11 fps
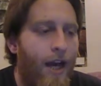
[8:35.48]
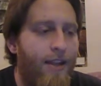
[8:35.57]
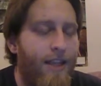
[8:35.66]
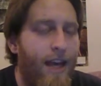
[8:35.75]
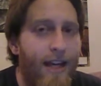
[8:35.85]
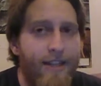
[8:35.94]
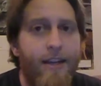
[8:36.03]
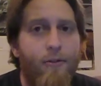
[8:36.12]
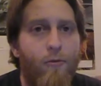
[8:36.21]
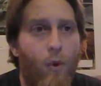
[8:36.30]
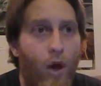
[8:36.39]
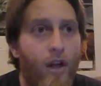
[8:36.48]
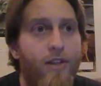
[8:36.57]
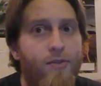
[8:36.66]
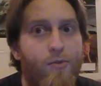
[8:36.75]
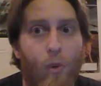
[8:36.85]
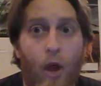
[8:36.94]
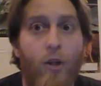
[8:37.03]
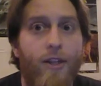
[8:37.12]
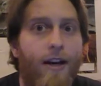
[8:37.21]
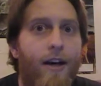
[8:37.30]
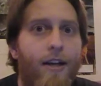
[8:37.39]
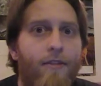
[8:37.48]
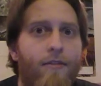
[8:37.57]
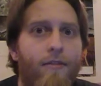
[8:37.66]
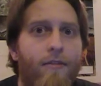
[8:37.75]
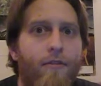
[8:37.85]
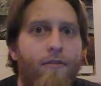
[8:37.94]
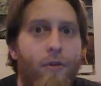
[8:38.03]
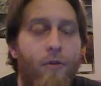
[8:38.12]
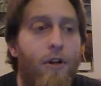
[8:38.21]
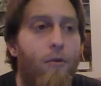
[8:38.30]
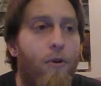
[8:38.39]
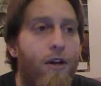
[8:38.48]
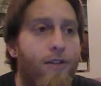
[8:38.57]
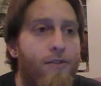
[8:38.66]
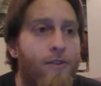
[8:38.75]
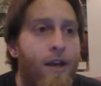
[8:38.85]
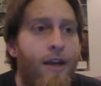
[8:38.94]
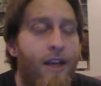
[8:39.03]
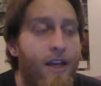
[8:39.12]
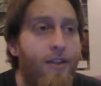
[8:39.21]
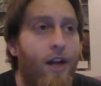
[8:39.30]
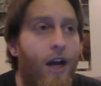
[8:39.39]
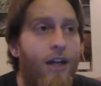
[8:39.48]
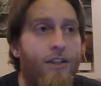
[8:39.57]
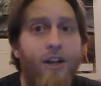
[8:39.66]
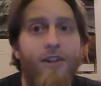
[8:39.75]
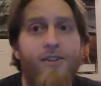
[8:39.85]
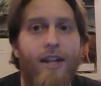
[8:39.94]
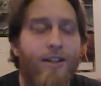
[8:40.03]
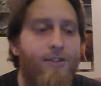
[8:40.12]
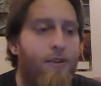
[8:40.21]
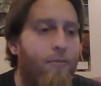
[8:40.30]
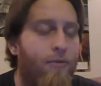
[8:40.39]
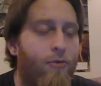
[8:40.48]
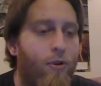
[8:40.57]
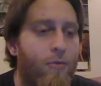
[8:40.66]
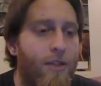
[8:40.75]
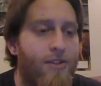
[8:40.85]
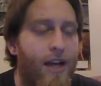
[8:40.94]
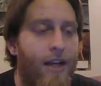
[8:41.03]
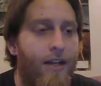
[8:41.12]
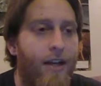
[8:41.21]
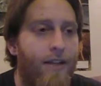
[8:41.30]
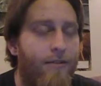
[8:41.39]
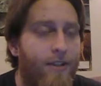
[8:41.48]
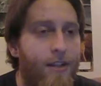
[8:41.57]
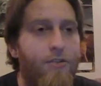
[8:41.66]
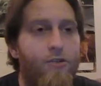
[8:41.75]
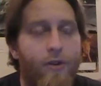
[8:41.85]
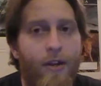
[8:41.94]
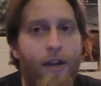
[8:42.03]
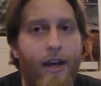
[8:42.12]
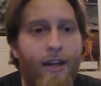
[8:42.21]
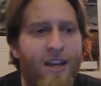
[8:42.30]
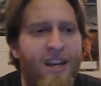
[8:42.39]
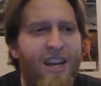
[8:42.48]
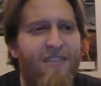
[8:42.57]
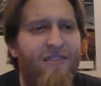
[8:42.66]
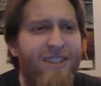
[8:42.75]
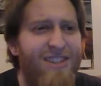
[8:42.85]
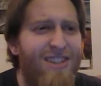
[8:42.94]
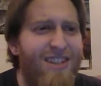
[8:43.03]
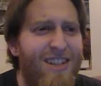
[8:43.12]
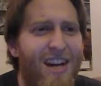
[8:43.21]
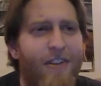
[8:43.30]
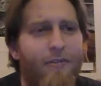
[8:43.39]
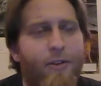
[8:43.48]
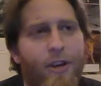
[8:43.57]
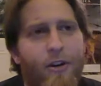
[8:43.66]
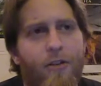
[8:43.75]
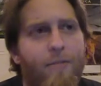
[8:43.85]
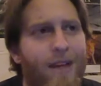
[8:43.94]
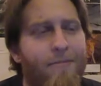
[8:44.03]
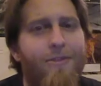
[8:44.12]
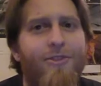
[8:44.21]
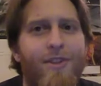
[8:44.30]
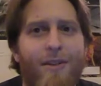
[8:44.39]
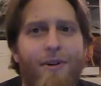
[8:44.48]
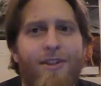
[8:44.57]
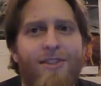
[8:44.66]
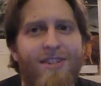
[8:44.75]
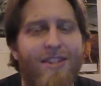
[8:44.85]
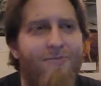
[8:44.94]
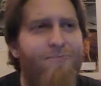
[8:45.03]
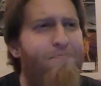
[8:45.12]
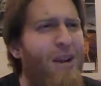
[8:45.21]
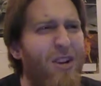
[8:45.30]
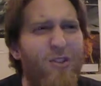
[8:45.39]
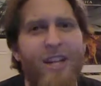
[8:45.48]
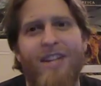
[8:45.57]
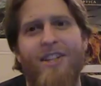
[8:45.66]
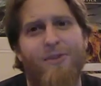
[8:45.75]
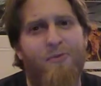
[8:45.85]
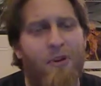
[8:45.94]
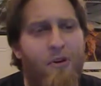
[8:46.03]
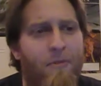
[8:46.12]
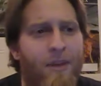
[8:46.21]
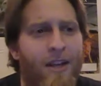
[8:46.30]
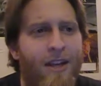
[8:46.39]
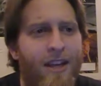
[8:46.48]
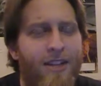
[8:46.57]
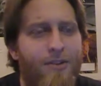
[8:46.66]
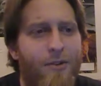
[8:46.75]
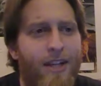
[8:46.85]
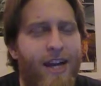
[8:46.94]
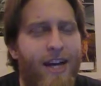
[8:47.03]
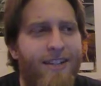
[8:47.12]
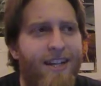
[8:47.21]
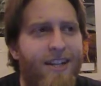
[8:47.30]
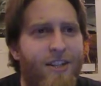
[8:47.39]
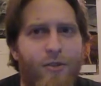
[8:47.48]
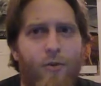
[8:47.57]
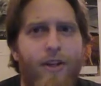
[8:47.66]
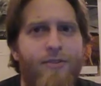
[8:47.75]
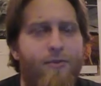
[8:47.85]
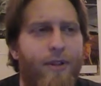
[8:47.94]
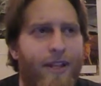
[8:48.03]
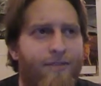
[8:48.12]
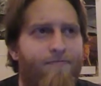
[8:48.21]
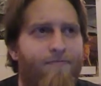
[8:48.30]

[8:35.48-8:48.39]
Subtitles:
The acting was well done for what it was. Ethan Hawke does an excellent performance. I did enjoy that. Vincent D'Onofrio, the main person I wanted to see, is barely in this film. He's only contacted twice through, like,